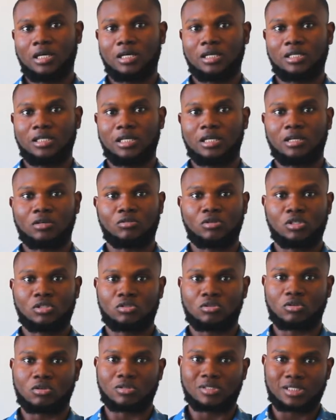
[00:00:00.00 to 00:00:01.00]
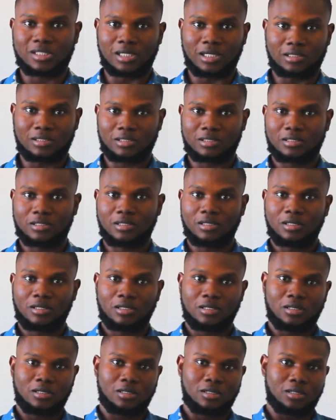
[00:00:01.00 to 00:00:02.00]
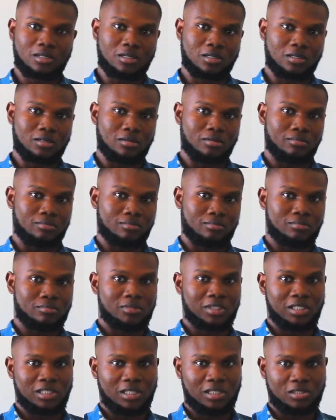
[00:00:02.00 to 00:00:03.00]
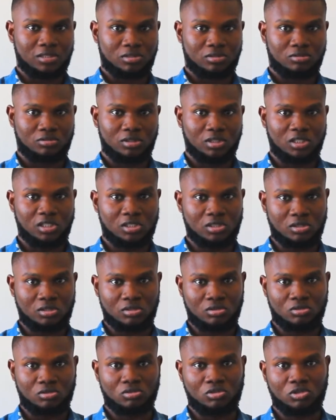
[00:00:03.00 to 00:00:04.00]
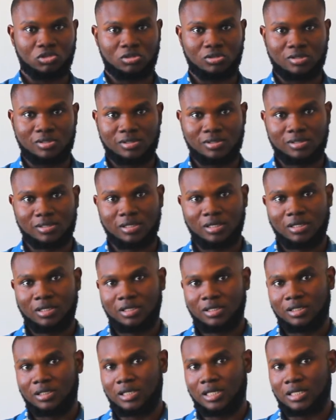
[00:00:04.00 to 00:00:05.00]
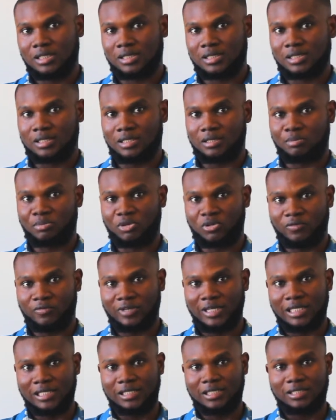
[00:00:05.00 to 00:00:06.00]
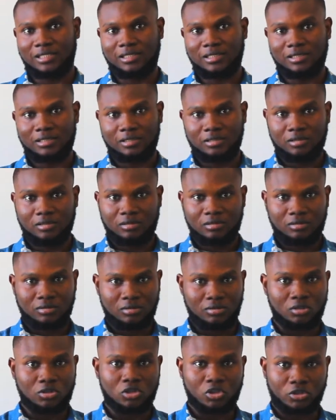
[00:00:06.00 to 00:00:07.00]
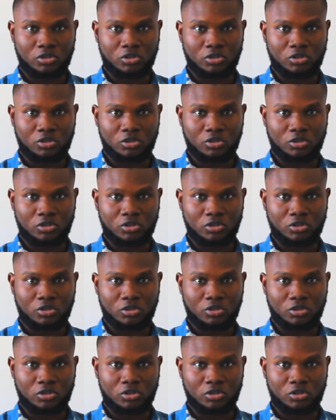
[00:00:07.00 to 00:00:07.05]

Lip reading: They are going to contact the necessary institutions that provided your